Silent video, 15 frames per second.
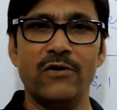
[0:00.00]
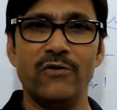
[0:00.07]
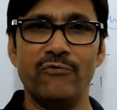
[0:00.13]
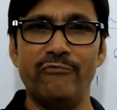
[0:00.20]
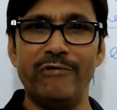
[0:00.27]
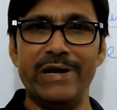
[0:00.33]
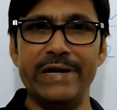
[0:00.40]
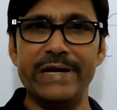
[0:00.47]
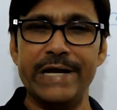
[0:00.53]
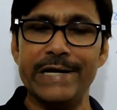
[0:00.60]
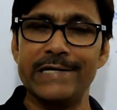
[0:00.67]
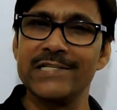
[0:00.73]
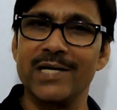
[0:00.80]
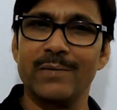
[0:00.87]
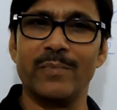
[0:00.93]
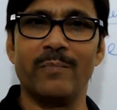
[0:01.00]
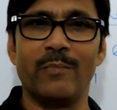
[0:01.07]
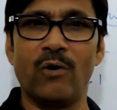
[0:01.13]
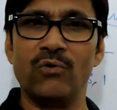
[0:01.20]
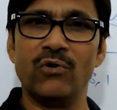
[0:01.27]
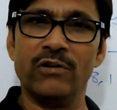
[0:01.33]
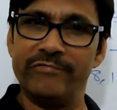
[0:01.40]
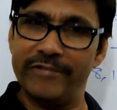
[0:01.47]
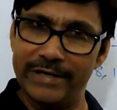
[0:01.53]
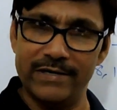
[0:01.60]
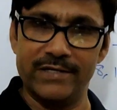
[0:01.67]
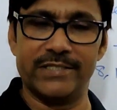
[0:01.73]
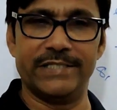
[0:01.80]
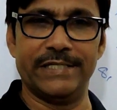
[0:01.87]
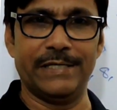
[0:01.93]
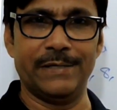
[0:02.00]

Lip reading: we need some amount of energy,